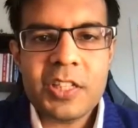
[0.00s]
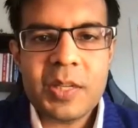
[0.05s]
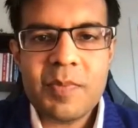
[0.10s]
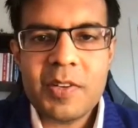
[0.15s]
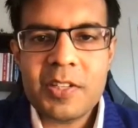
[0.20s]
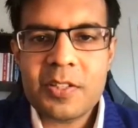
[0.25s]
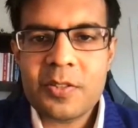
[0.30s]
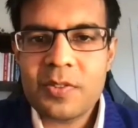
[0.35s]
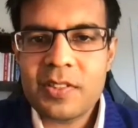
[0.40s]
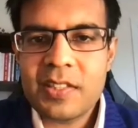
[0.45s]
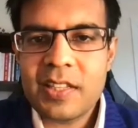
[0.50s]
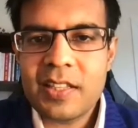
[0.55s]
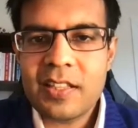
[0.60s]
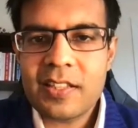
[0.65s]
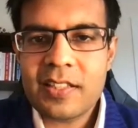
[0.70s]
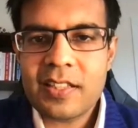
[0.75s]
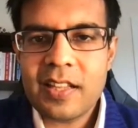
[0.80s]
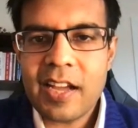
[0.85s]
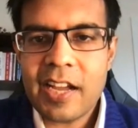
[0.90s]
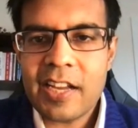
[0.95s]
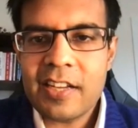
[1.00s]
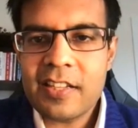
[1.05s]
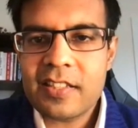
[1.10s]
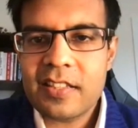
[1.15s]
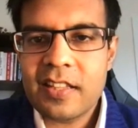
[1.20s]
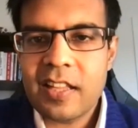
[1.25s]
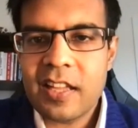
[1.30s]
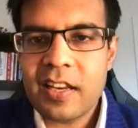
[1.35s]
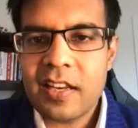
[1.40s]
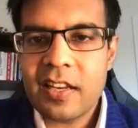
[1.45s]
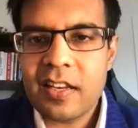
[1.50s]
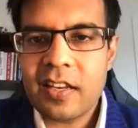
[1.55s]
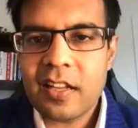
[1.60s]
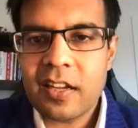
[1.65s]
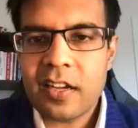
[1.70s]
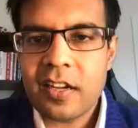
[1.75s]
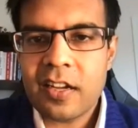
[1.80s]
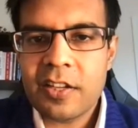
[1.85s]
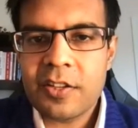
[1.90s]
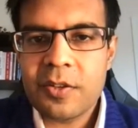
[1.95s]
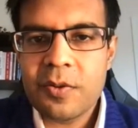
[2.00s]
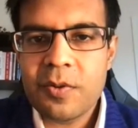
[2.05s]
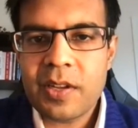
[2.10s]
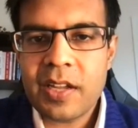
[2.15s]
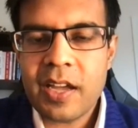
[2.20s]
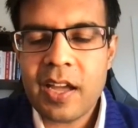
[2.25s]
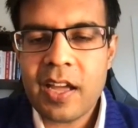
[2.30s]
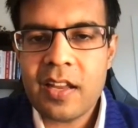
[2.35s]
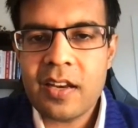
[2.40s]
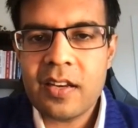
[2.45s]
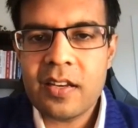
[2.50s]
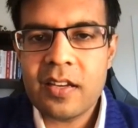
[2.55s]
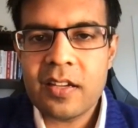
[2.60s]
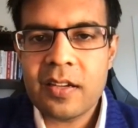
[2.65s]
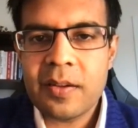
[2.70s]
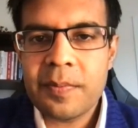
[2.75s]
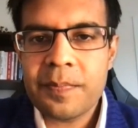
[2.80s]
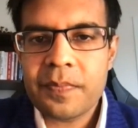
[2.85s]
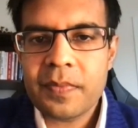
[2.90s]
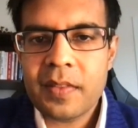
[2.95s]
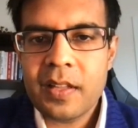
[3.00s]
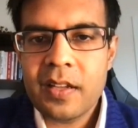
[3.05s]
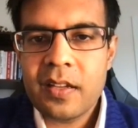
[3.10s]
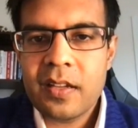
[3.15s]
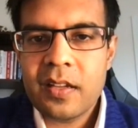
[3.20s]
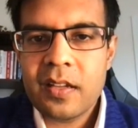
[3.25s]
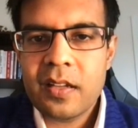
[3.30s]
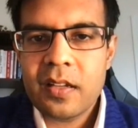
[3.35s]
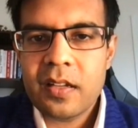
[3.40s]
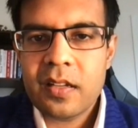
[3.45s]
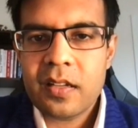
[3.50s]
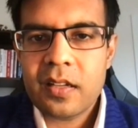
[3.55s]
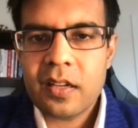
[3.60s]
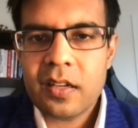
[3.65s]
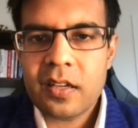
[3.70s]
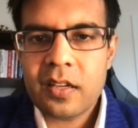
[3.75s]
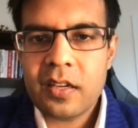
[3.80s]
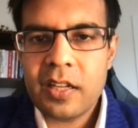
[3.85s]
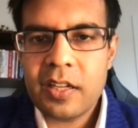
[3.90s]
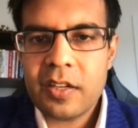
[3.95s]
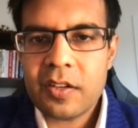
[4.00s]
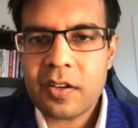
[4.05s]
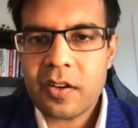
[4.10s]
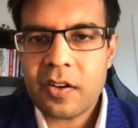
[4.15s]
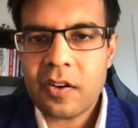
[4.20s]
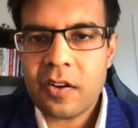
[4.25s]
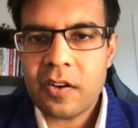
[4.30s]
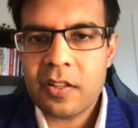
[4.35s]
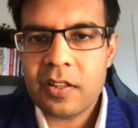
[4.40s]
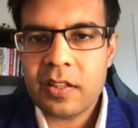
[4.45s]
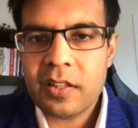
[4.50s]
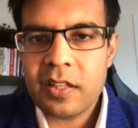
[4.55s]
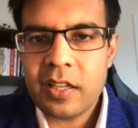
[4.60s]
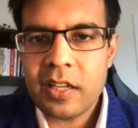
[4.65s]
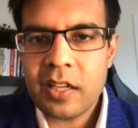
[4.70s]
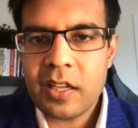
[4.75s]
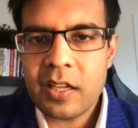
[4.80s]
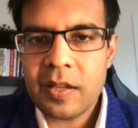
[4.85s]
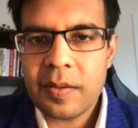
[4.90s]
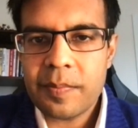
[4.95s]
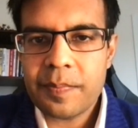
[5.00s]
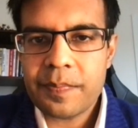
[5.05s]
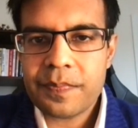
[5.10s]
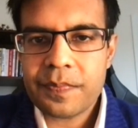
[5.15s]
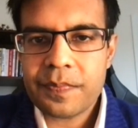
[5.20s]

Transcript: able to see the slides, then uh, you can uh, uh click on the